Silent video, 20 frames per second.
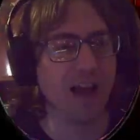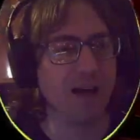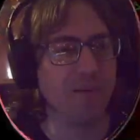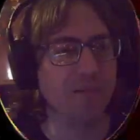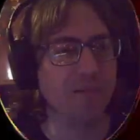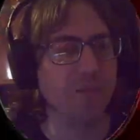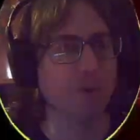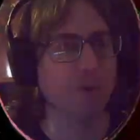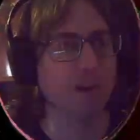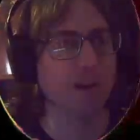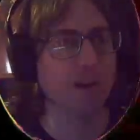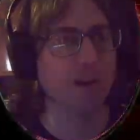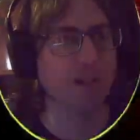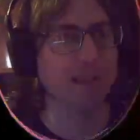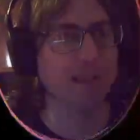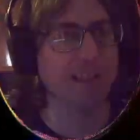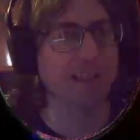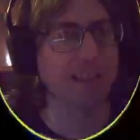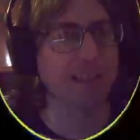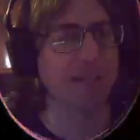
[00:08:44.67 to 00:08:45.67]
What
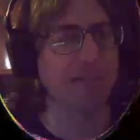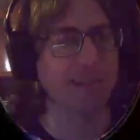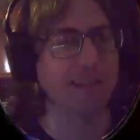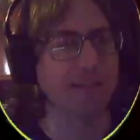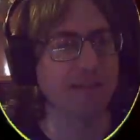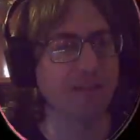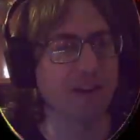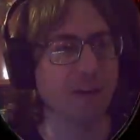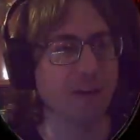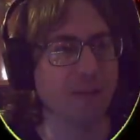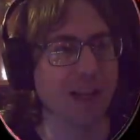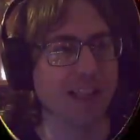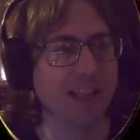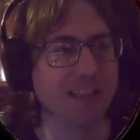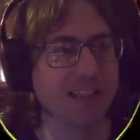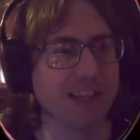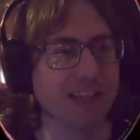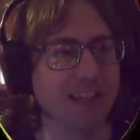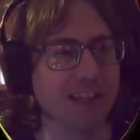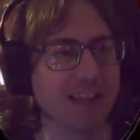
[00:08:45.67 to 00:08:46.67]
other streams have you got
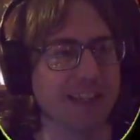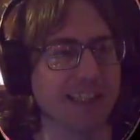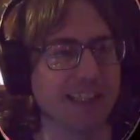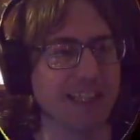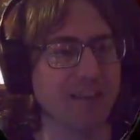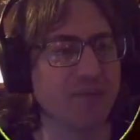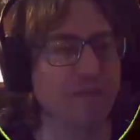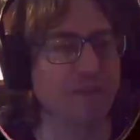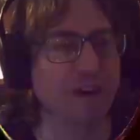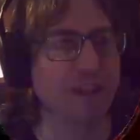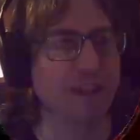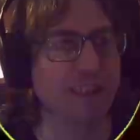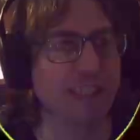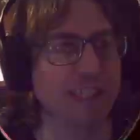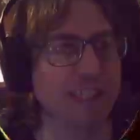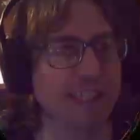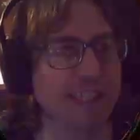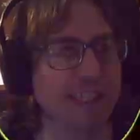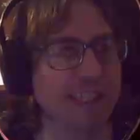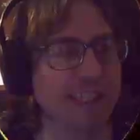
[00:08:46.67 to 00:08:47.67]
planned? Like you said,
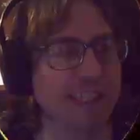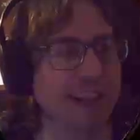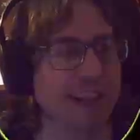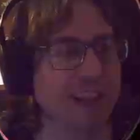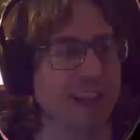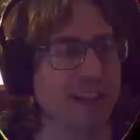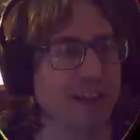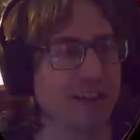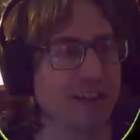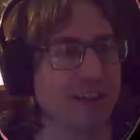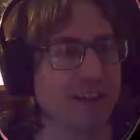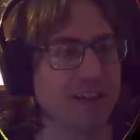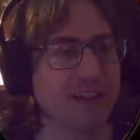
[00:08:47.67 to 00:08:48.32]
Fridays is like